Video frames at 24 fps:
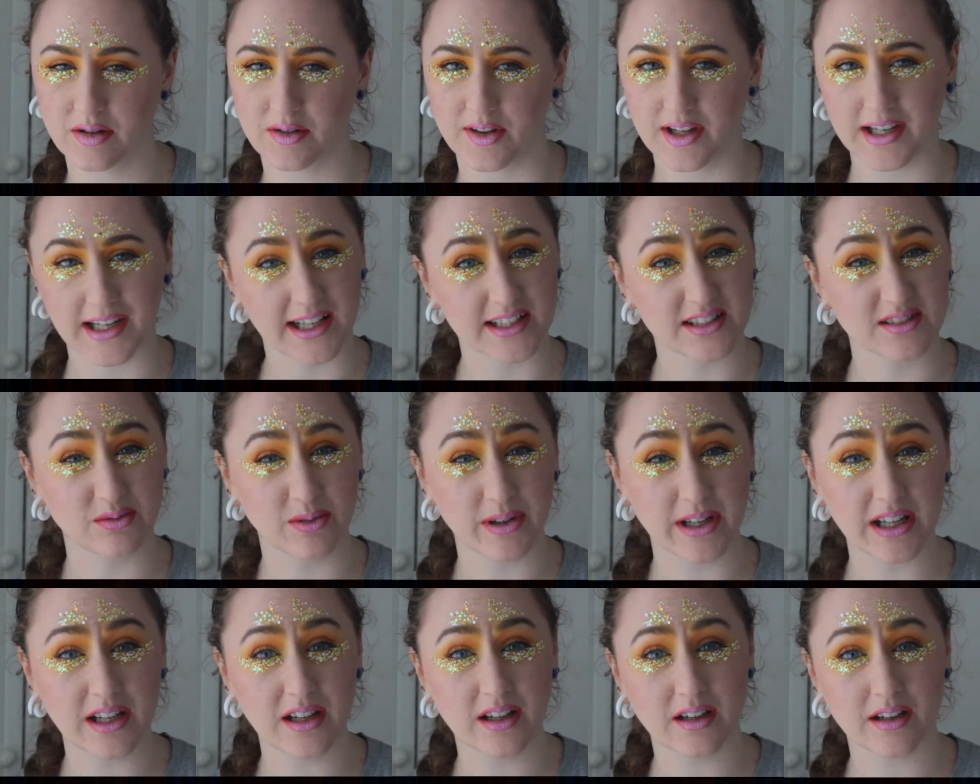the last
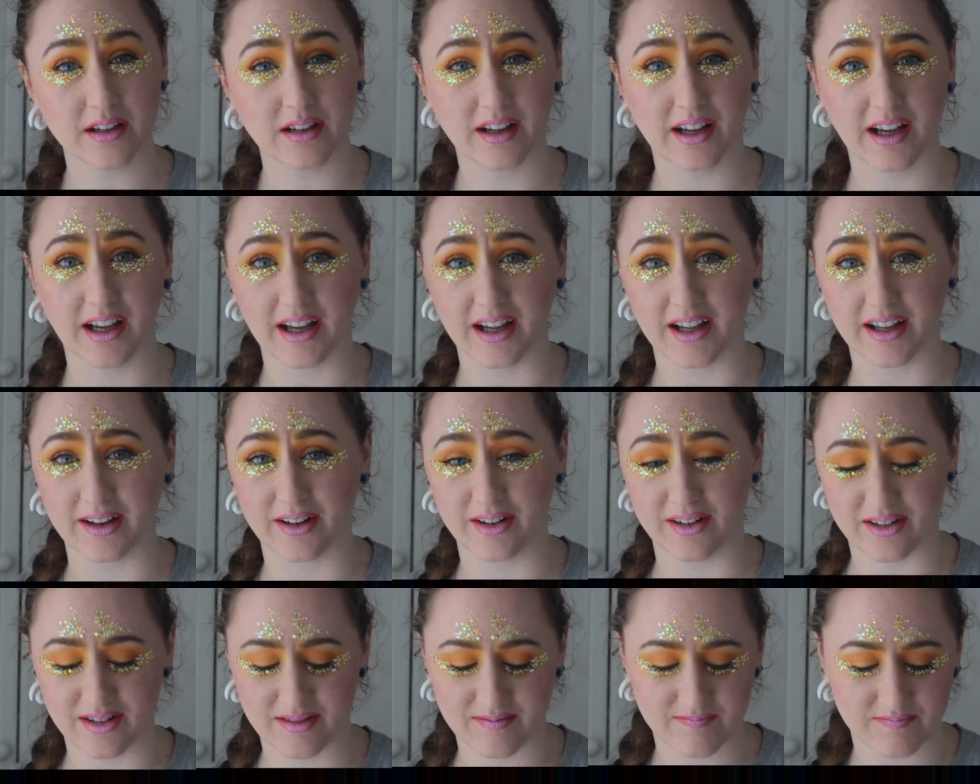week,
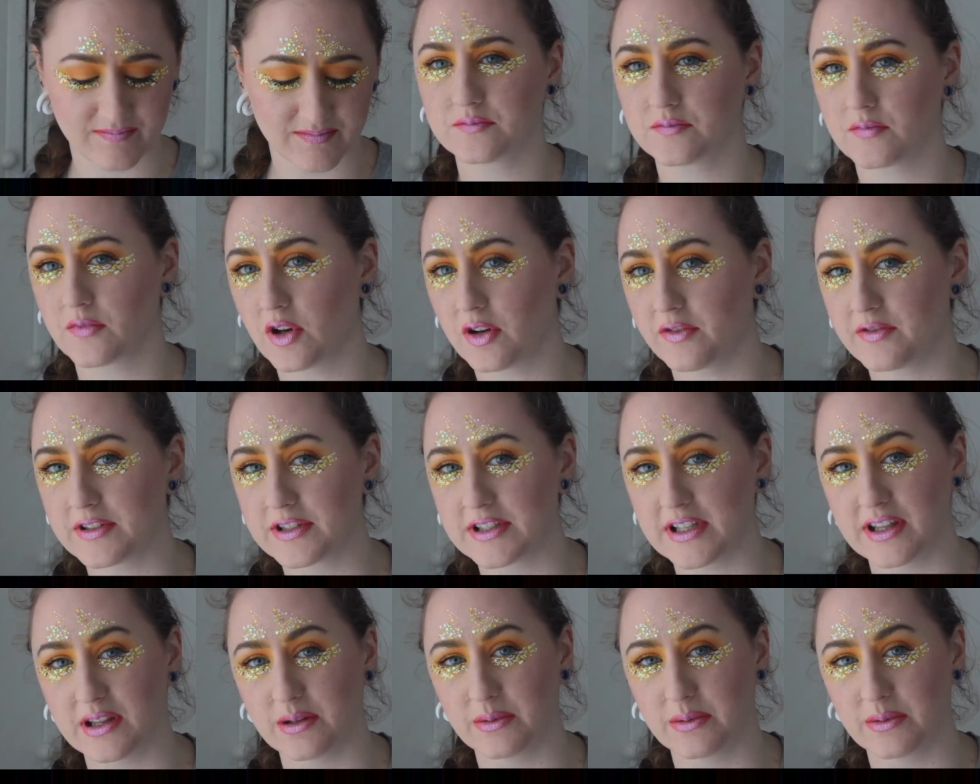and obviously